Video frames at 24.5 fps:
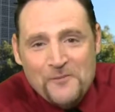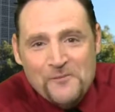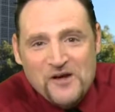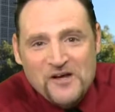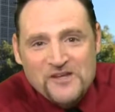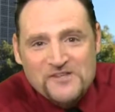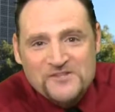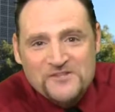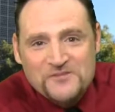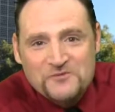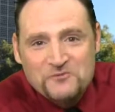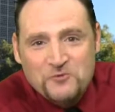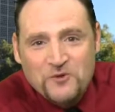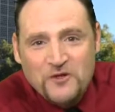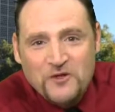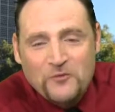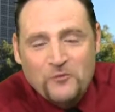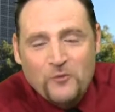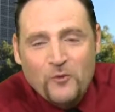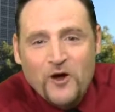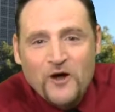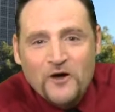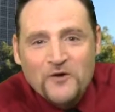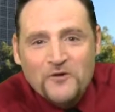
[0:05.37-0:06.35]
I'm Austin
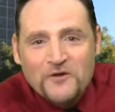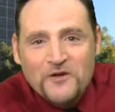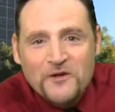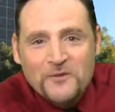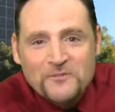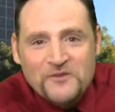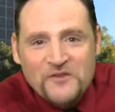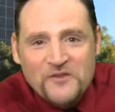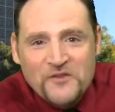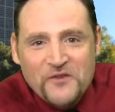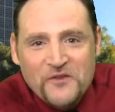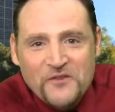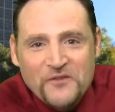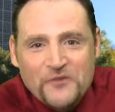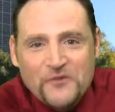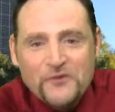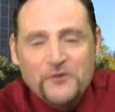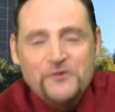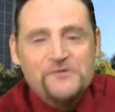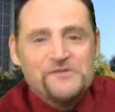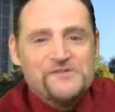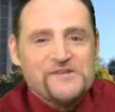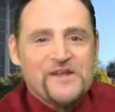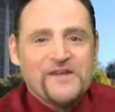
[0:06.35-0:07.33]
Reed. Welcome to the
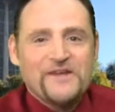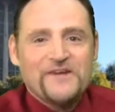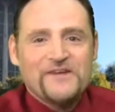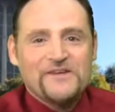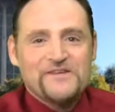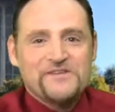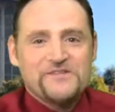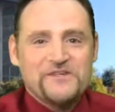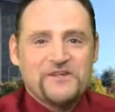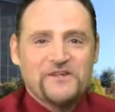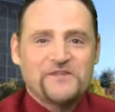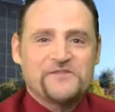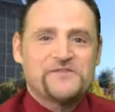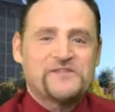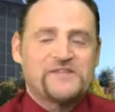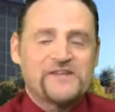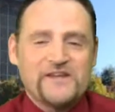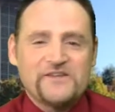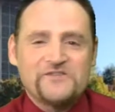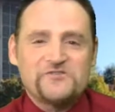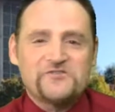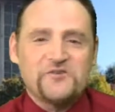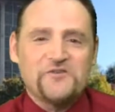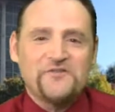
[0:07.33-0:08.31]
Thursday edition of
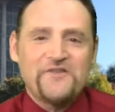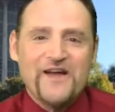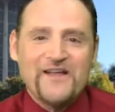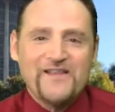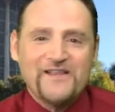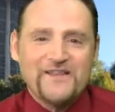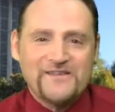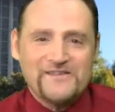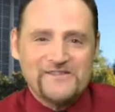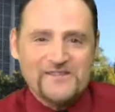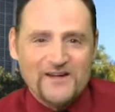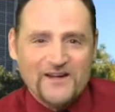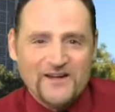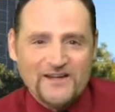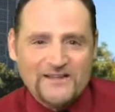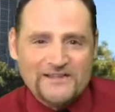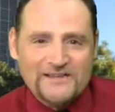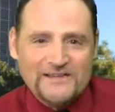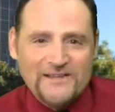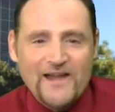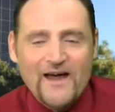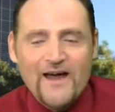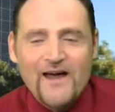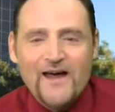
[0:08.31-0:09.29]
Central Valley Talk
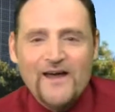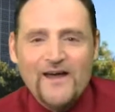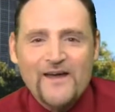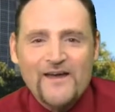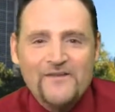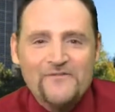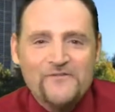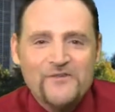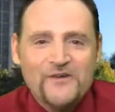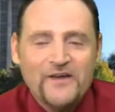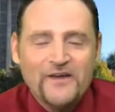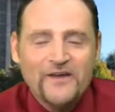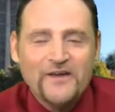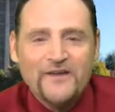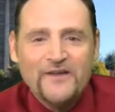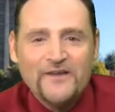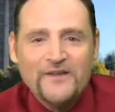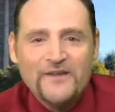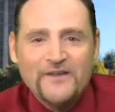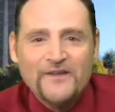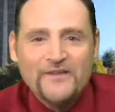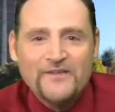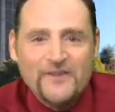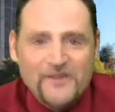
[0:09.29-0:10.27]
Live.
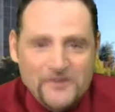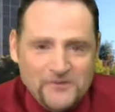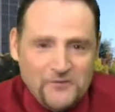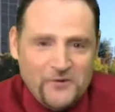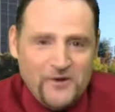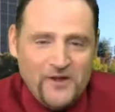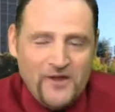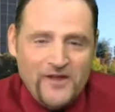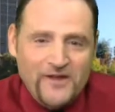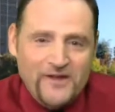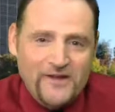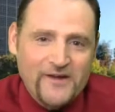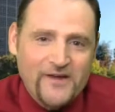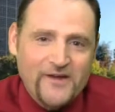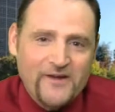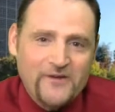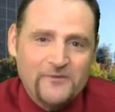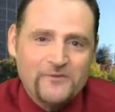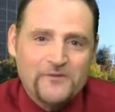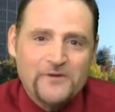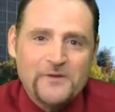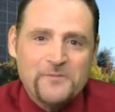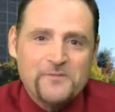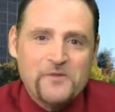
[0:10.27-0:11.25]
Thanks for hanging
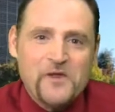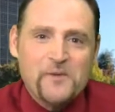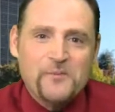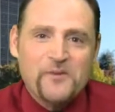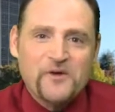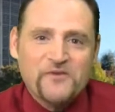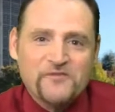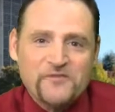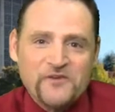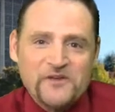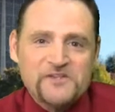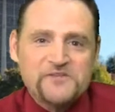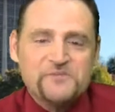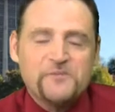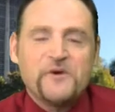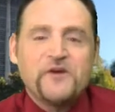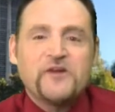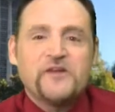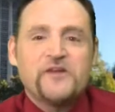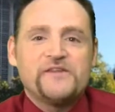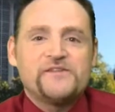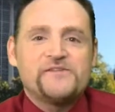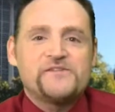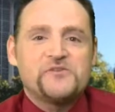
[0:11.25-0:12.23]
out. Hit me up on
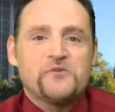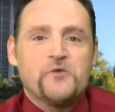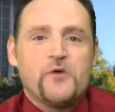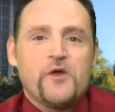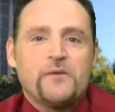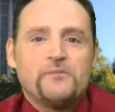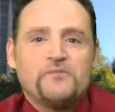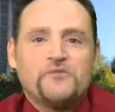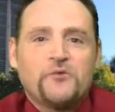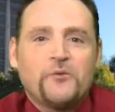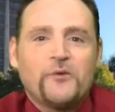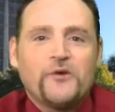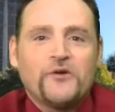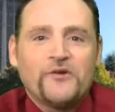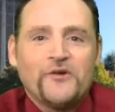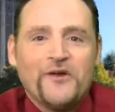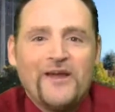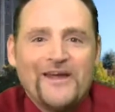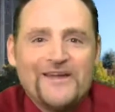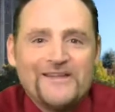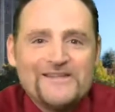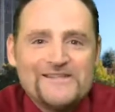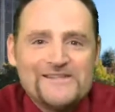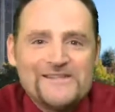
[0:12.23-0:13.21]
Facebook, Instagram, Twitter,
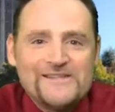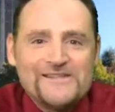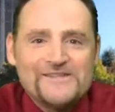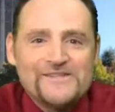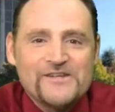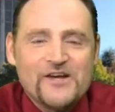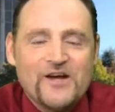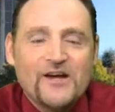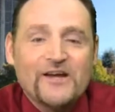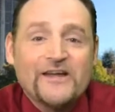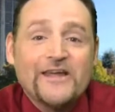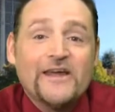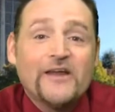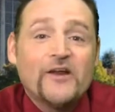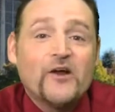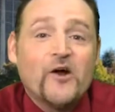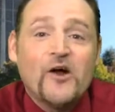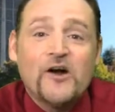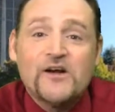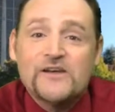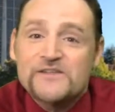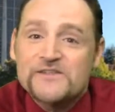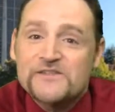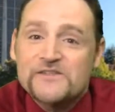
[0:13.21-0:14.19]
and TikTok at
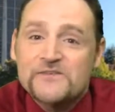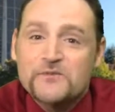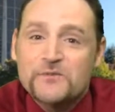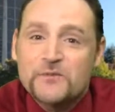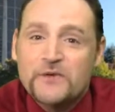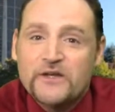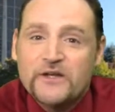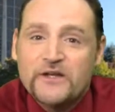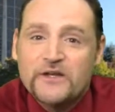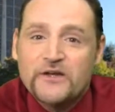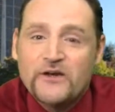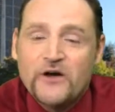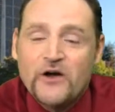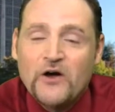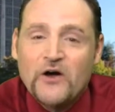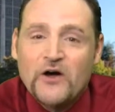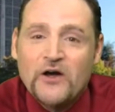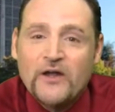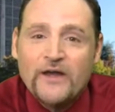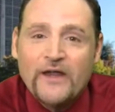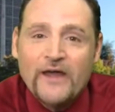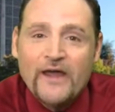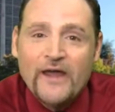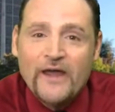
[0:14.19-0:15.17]
Austin Reed
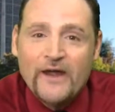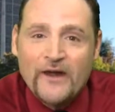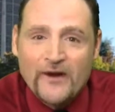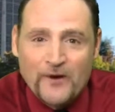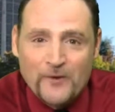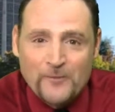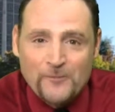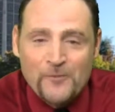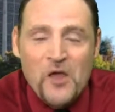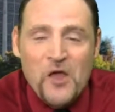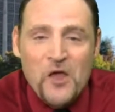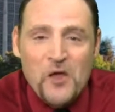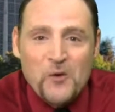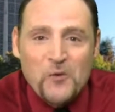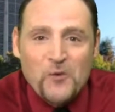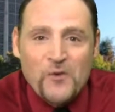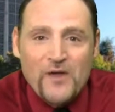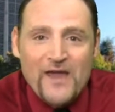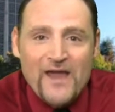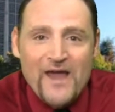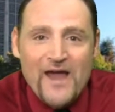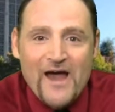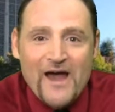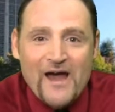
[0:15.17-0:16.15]
on Air.
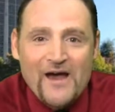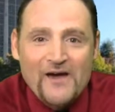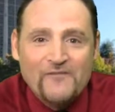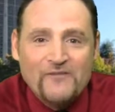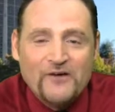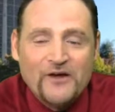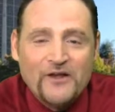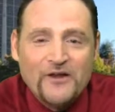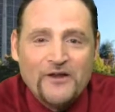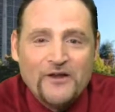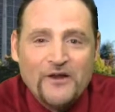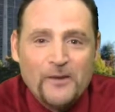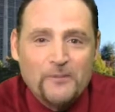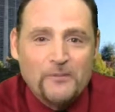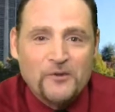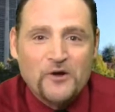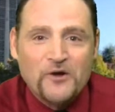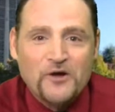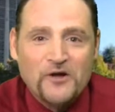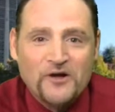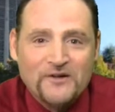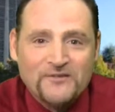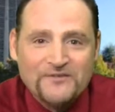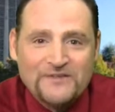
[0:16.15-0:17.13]
We have a
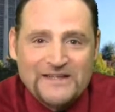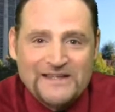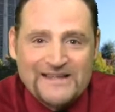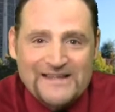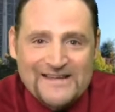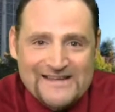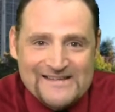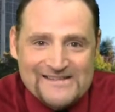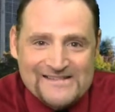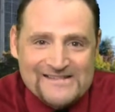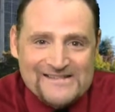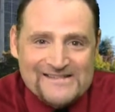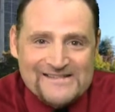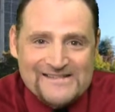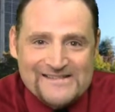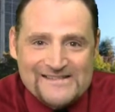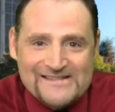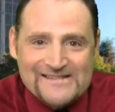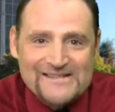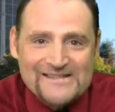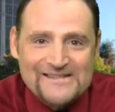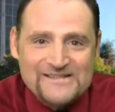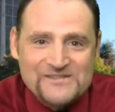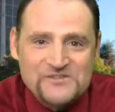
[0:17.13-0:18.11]
number of
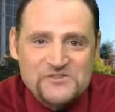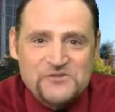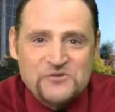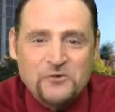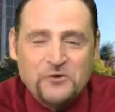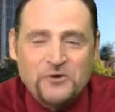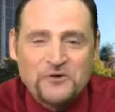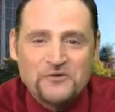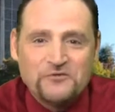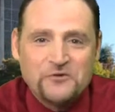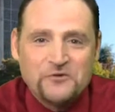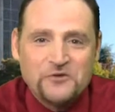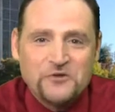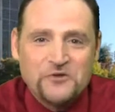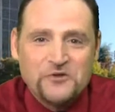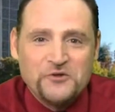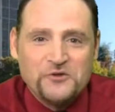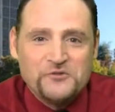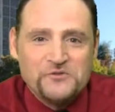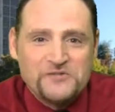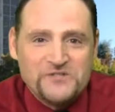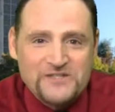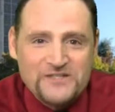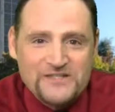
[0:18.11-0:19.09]
guests in store for
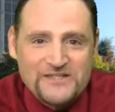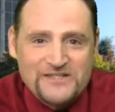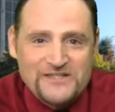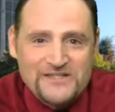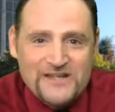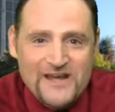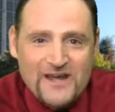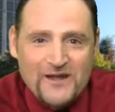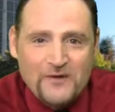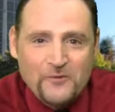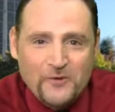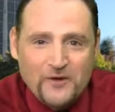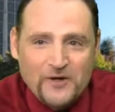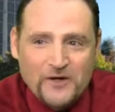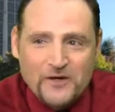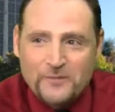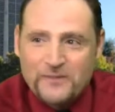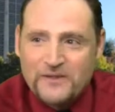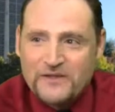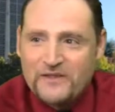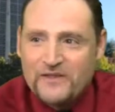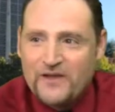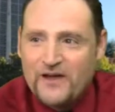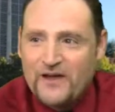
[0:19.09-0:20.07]
you today. We're going to
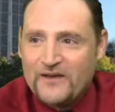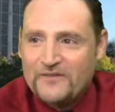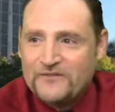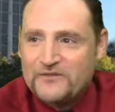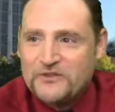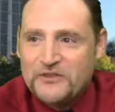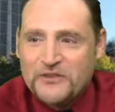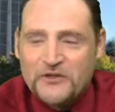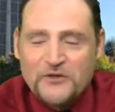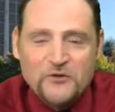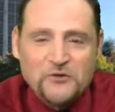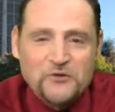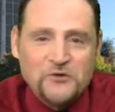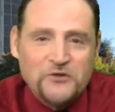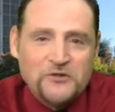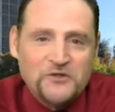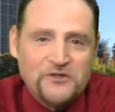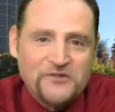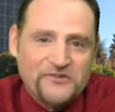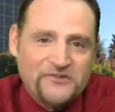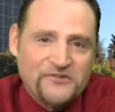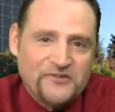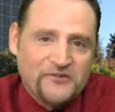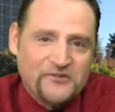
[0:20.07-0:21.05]
be live and
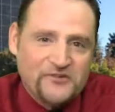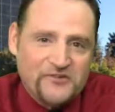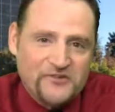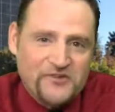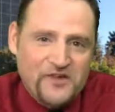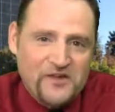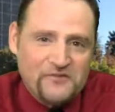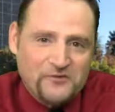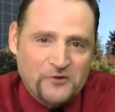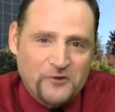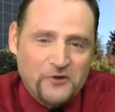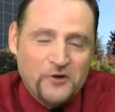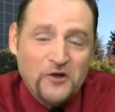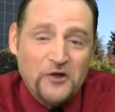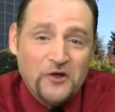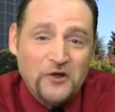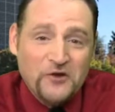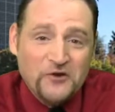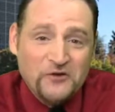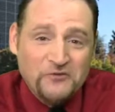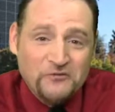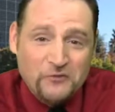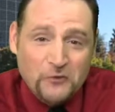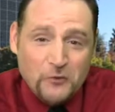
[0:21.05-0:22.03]
local until just after
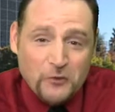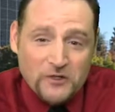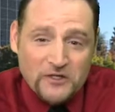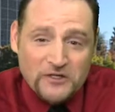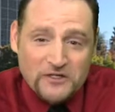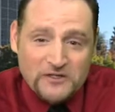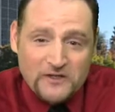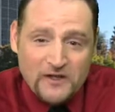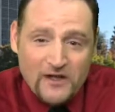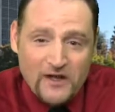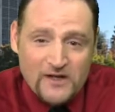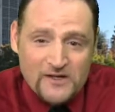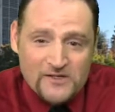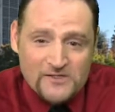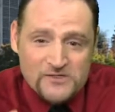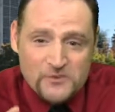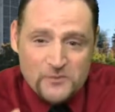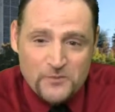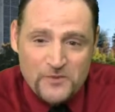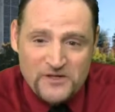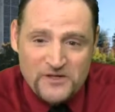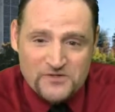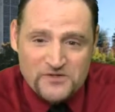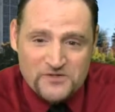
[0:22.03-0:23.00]
four o'clock,
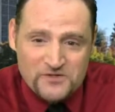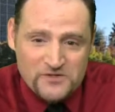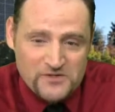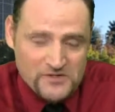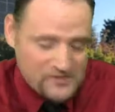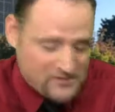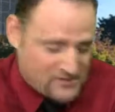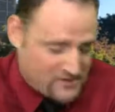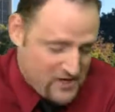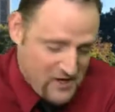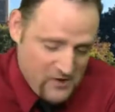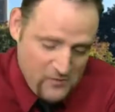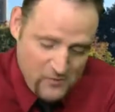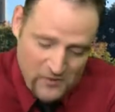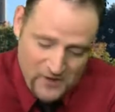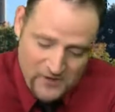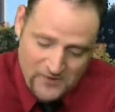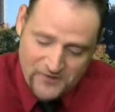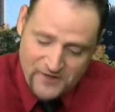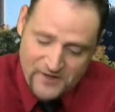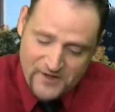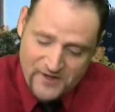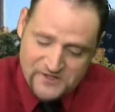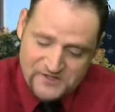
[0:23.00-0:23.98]
so make sure you stay
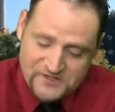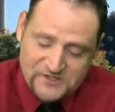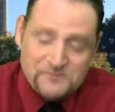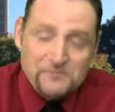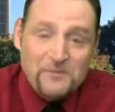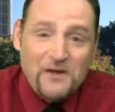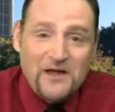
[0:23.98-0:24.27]
with us.